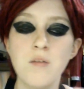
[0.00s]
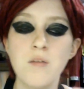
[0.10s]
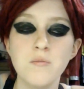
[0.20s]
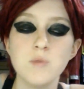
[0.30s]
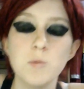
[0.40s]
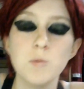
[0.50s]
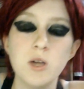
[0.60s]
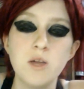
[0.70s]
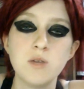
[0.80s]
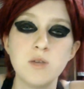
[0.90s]

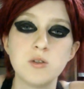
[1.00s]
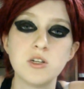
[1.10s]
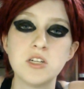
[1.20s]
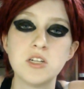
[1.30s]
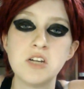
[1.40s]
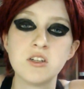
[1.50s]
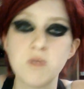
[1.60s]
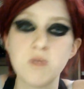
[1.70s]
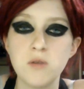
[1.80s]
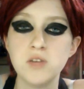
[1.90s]
sometimes I'll share a secret.
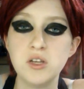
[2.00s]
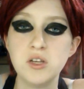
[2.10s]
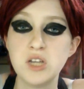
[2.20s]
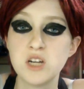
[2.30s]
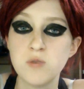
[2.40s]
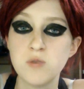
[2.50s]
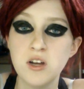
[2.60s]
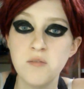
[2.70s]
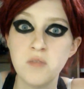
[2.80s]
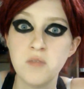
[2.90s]
Sometimes I use
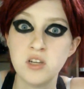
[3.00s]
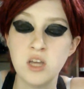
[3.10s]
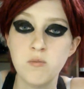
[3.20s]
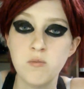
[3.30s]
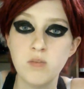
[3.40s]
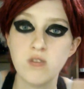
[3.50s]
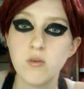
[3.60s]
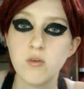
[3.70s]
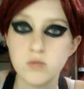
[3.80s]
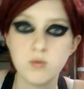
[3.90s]
hairspray to keep me from
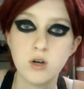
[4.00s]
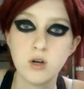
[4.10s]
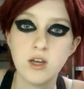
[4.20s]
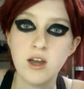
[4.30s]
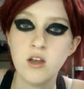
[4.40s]
smearing at it.